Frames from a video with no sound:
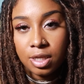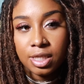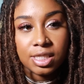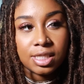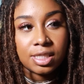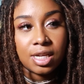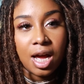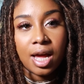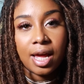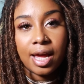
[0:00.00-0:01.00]
This is
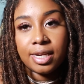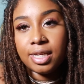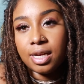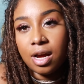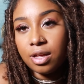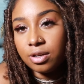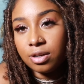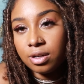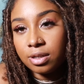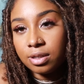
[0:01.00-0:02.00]
not any
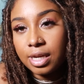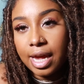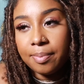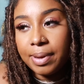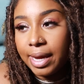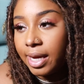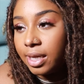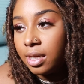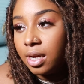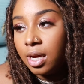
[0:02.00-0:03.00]
other
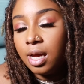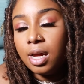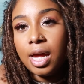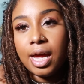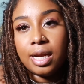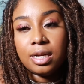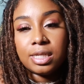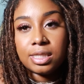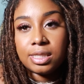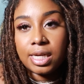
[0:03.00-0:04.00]
campaign, and
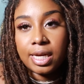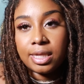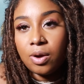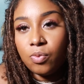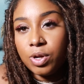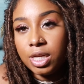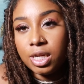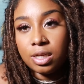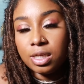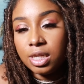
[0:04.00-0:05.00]
not to say that
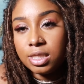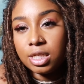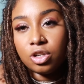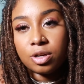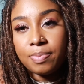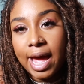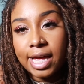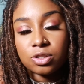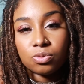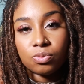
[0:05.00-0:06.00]
we need to look
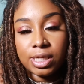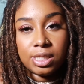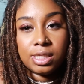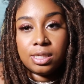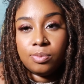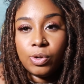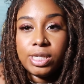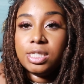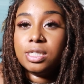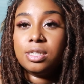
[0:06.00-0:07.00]
past racism.
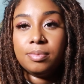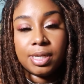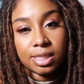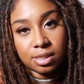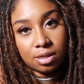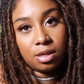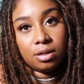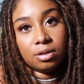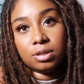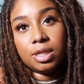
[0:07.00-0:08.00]
Racism is
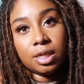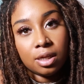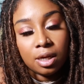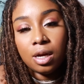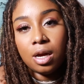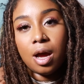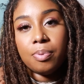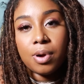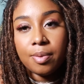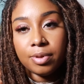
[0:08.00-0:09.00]
clearly a
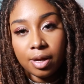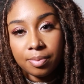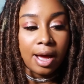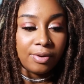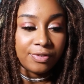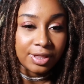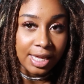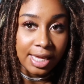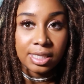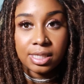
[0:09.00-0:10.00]
problem. However,
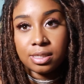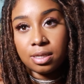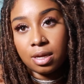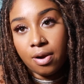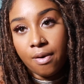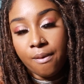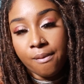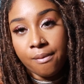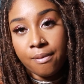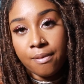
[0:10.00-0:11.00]
this
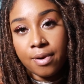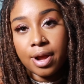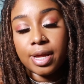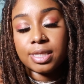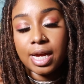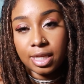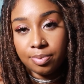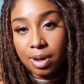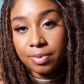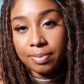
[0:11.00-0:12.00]
is highly
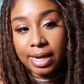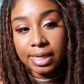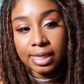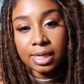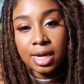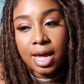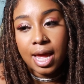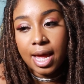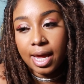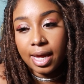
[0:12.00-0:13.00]
problematic,
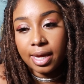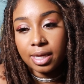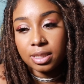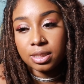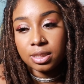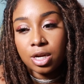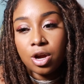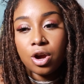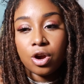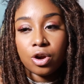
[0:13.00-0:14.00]
and
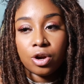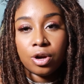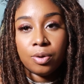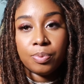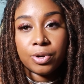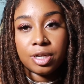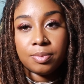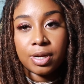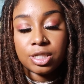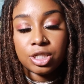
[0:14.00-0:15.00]
her pretty
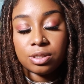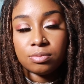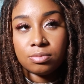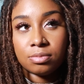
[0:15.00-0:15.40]
much